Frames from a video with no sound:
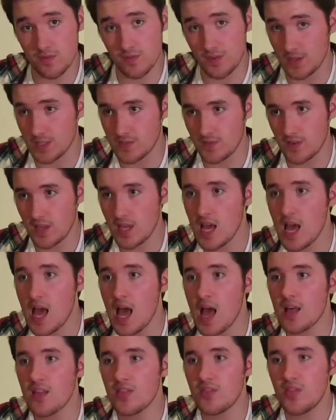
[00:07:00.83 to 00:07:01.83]
of Philosophy.
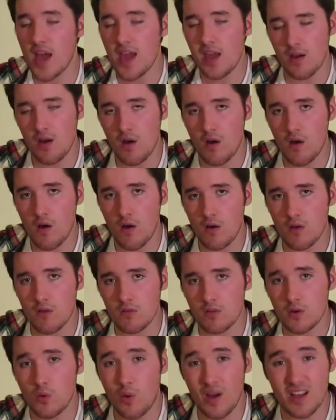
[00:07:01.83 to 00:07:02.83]
They are
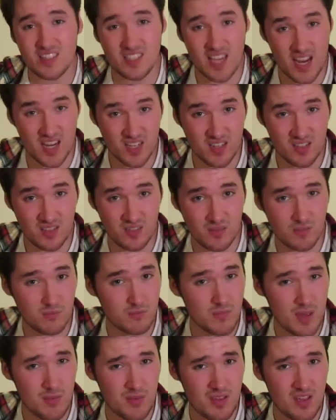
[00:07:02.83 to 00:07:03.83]
quite technical,
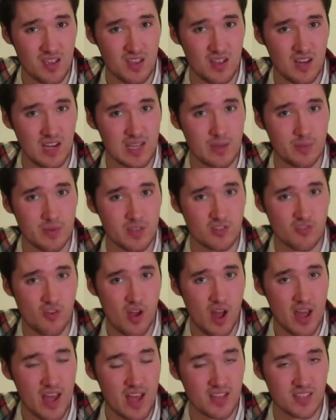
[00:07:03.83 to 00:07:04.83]
maybe a little bit
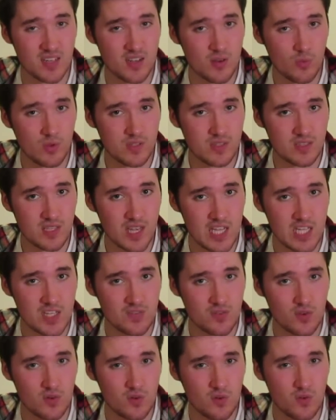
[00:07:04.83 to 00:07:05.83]
dry. I don't know what stage
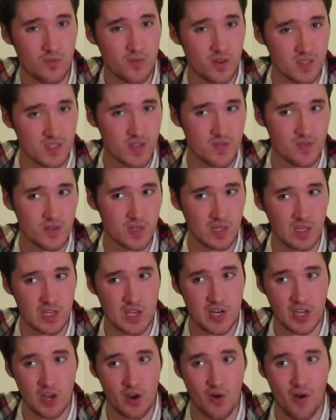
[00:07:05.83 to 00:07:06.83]
of your philosophical
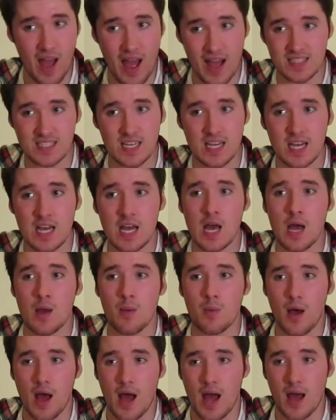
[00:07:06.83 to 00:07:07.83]
learning you're at.
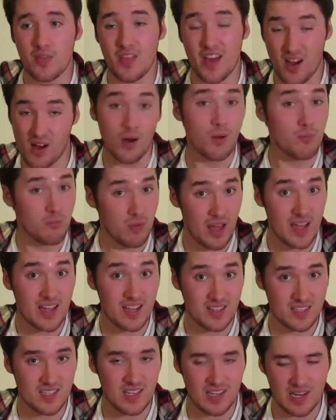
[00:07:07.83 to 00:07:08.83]
They are like
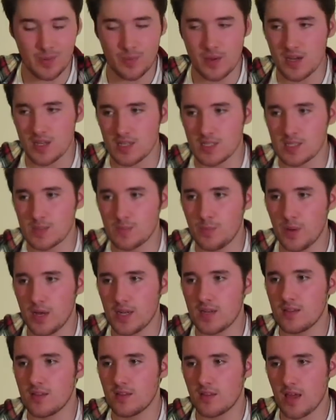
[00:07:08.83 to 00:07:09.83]
encyclopedias,
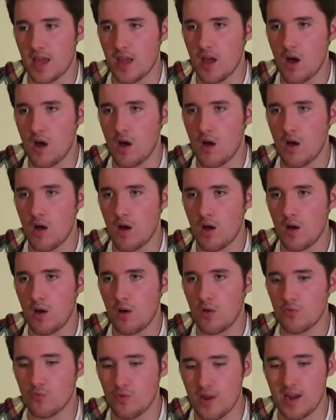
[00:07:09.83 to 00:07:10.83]
but they
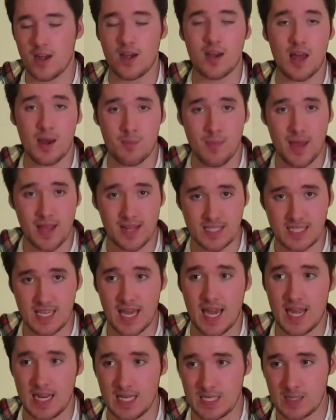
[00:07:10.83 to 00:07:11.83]
are written and
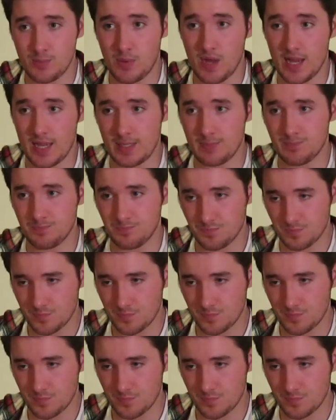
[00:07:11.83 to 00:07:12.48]
maintained by